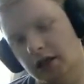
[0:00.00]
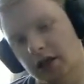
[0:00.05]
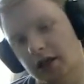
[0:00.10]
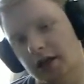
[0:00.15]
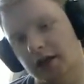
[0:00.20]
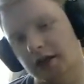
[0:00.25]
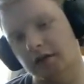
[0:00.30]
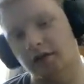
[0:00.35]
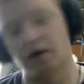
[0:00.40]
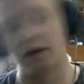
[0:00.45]

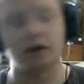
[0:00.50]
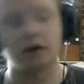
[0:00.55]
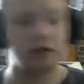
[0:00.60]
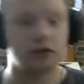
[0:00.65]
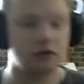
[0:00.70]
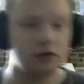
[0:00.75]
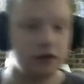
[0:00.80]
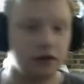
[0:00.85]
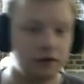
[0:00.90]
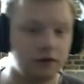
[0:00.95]
if I can
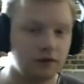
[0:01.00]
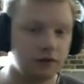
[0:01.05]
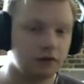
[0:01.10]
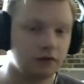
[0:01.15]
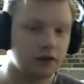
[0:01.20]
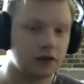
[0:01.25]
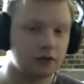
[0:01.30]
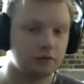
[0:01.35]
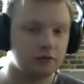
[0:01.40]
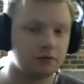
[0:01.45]
do a different
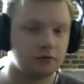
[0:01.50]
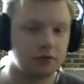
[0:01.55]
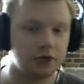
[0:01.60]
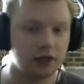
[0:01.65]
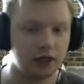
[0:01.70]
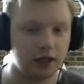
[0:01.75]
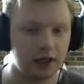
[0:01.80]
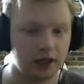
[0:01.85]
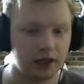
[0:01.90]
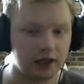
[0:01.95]
one, but
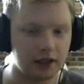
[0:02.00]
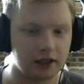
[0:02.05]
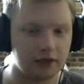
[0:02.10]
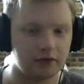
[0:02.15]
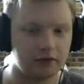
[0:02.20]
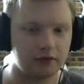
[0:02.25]
yeah.